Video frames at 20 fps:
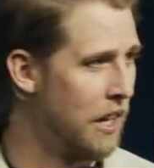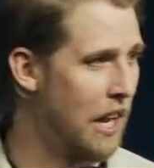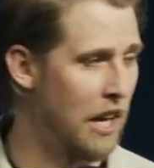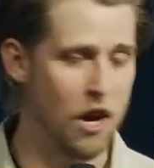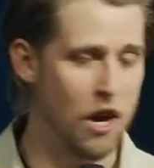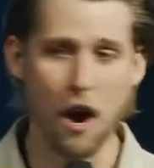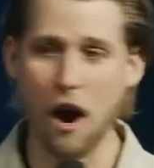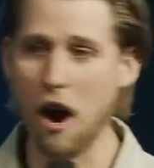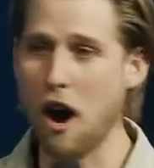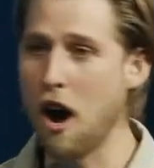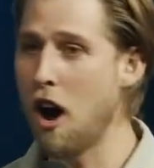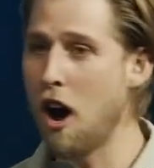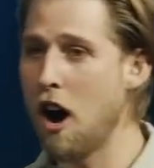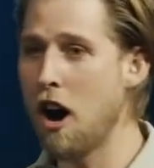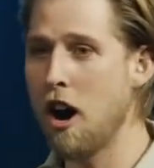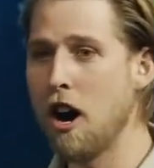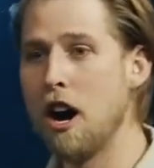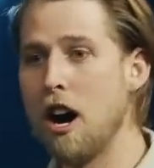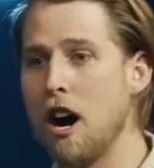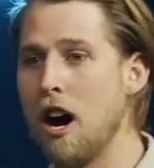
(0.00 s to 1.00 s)
like,
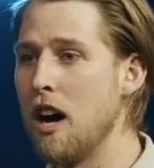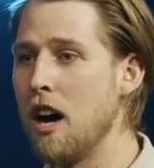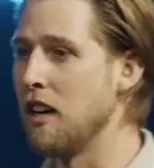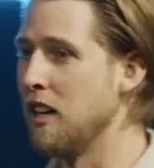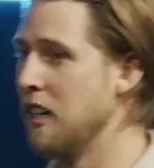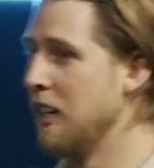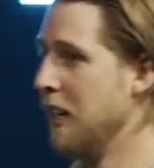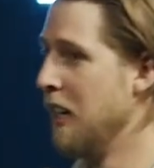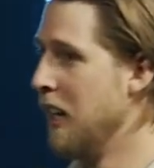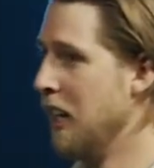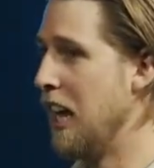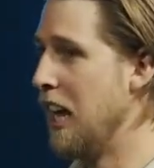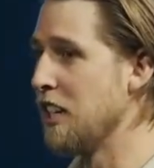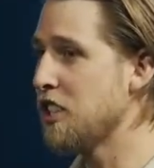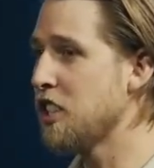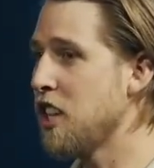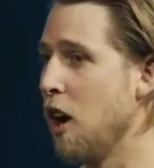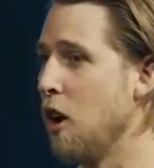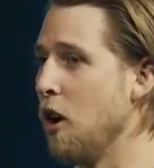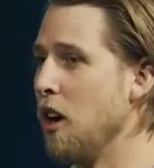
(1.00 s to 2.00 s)
oh, let's
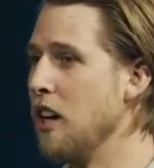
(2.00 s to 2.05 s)
go.